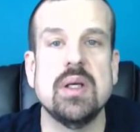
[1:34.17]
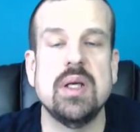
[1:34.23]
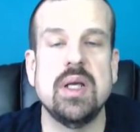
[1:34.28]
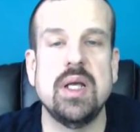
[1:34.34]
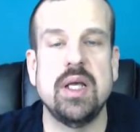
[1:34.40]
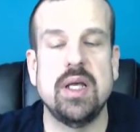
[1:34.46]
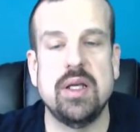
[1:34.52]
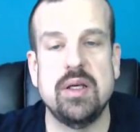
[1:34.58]

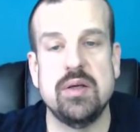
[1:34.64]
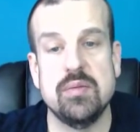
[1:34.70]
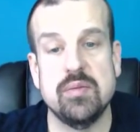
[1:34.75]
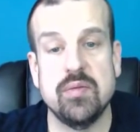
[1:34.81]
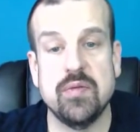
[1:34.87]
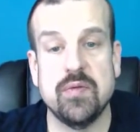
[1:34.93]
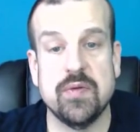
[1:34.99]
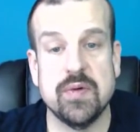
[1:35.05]
and
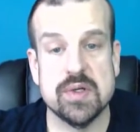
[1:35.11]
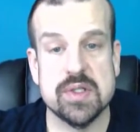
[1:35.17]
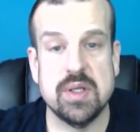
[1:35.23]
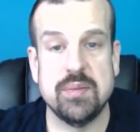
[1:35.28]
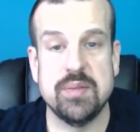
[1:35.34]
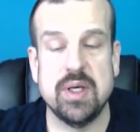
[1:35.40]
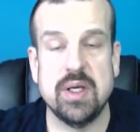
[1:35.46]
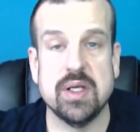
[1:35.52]
for
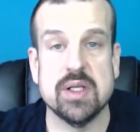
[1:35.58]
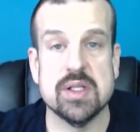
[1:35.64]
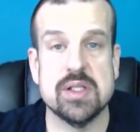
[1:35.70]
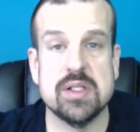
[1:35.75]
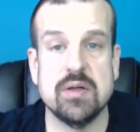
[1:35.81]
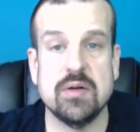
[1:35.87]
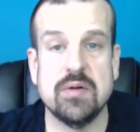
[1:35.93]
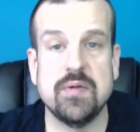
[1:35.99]
something like a
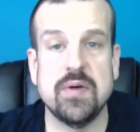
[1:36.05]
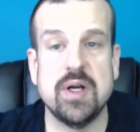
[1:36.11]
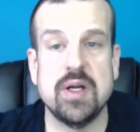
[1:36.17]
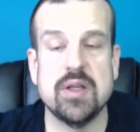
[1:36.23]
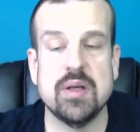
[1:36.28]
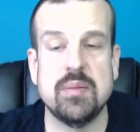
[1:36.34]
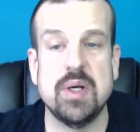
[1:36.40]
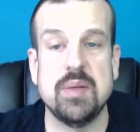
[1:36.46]
stir fry
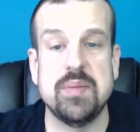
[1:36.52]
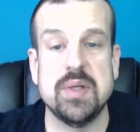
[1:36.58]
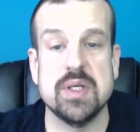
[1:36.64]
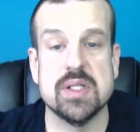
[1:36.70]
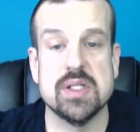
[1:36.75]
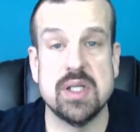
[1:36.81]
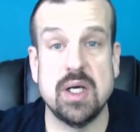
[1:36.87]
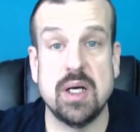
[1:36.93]
there might be a
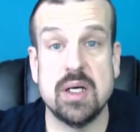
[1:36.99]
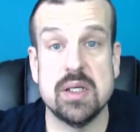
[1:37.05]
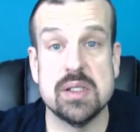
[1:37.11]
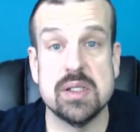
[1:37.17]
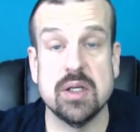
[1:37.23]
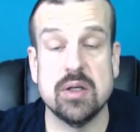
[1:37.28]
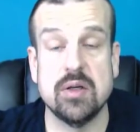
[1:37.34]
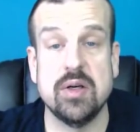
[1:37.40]
sauce
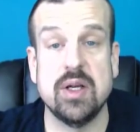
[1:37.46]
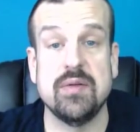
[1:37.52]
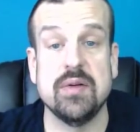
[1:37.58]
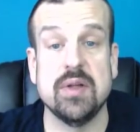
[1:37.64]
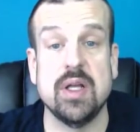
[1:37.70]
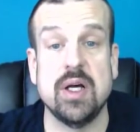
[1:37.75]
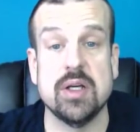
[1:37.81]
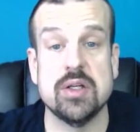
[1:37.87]
that could have a
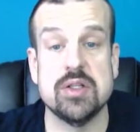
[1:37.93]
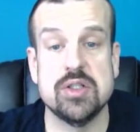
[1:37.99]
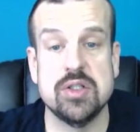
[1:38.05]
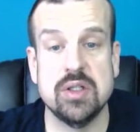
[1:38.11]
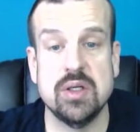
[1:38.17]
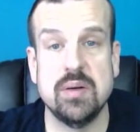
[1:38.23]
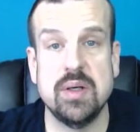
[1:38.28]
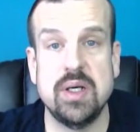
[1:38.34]
lot of
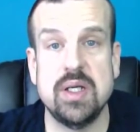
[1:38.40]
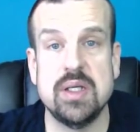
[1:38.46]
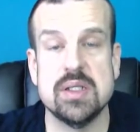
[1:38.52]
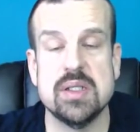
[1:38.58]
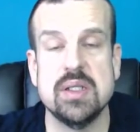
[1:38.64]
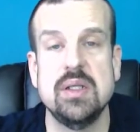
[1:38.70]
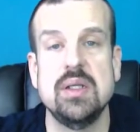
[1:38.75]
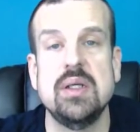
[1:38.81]
sugar in
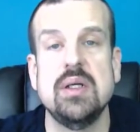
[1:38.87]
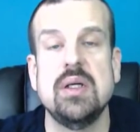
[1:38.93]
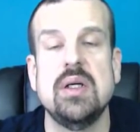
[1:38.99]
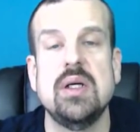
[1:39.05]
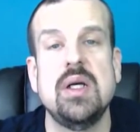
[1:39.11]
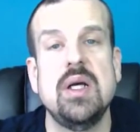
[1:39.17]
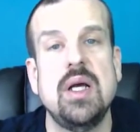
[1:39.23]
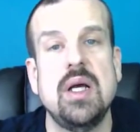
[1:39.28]
it.
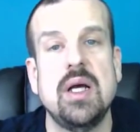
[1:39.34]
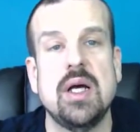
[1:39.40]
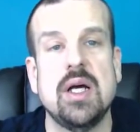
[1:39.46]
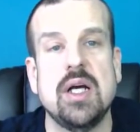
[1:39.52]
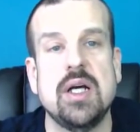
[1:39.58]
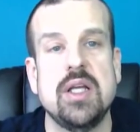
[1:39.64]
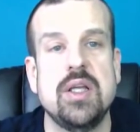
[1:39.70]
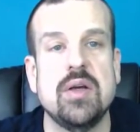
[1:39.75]

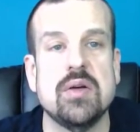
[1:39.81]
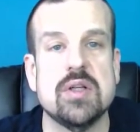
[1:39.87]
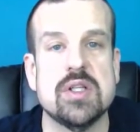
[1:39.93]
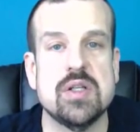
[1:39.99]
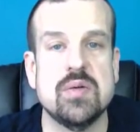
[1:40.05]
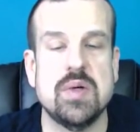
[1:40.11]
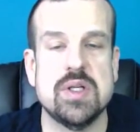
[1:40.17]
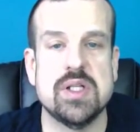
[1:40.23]
You could
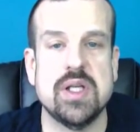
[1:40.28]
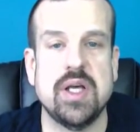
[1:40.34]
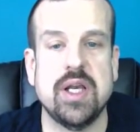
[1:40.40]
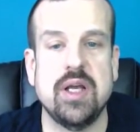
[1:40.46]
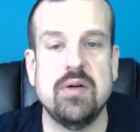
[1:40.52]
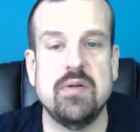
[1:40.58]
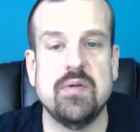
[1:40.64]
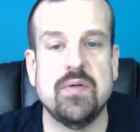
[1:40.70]
switch that
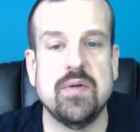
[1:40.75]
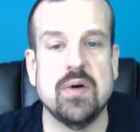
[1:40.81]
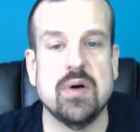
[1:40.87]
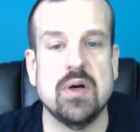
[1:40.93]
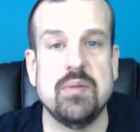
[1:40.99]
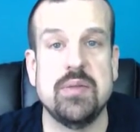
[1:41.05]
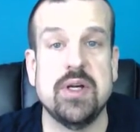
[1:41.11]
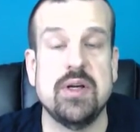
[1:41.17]
out for
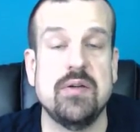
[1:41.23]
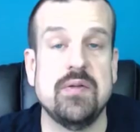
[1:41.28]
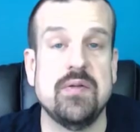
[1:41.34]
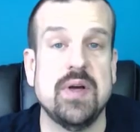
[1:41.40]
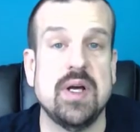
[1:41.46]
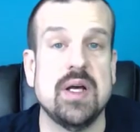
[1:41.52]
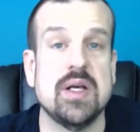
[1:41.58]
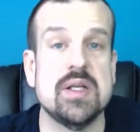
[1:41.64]
a bit of
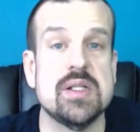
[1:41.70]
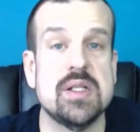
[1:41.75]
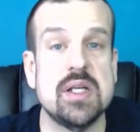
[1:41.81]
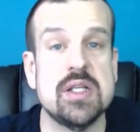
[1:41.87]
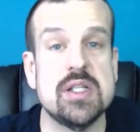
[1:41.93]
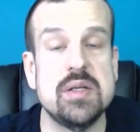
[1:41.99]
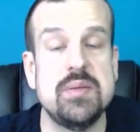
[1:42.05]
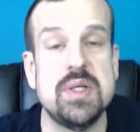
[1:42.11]

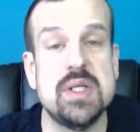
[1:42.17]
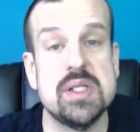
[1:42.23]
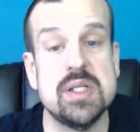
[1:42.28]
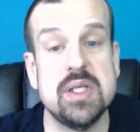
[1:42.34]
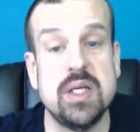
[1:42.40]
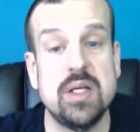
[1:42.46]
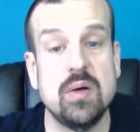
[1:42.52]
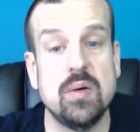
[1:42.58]
sesame
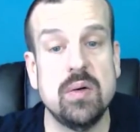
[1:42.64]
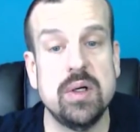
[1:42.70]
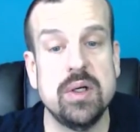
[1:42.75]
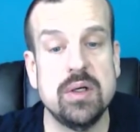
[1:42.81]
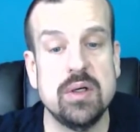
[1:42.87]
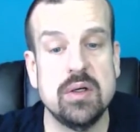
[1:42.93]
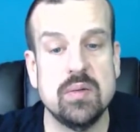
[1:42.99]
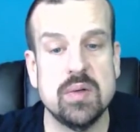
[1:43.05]
seed
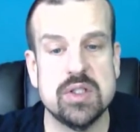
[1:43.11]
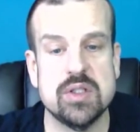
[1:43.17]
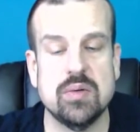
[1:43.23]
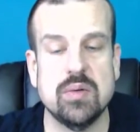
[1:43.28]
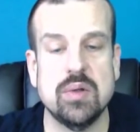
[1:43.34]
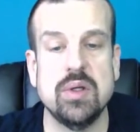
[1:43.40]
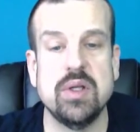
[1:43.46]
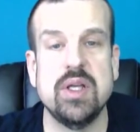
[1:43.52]
oil, which will
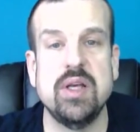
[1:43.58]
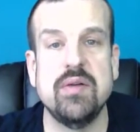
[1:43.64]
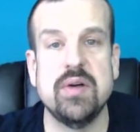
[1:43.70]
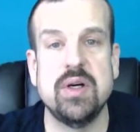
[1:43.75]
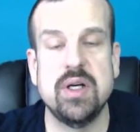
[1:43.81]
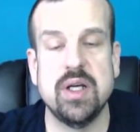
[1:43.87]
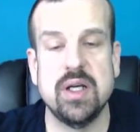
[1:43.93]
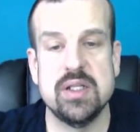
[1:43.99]
really give it
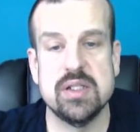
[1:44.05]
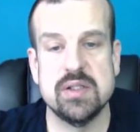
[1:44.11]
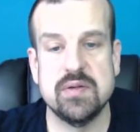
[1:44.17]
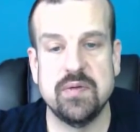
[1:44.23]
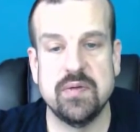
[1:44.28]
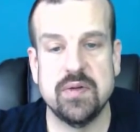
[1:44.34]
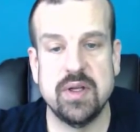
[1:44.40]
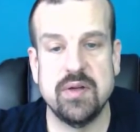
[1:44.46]
a nice
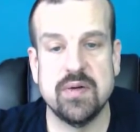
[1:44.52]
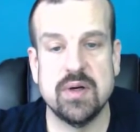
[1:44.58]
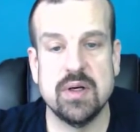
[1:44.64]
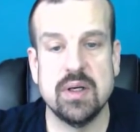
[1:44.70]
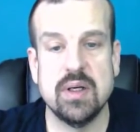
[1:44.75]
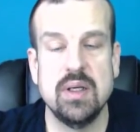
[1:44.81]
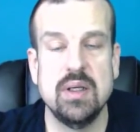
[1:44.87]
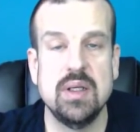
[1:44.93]
flavor.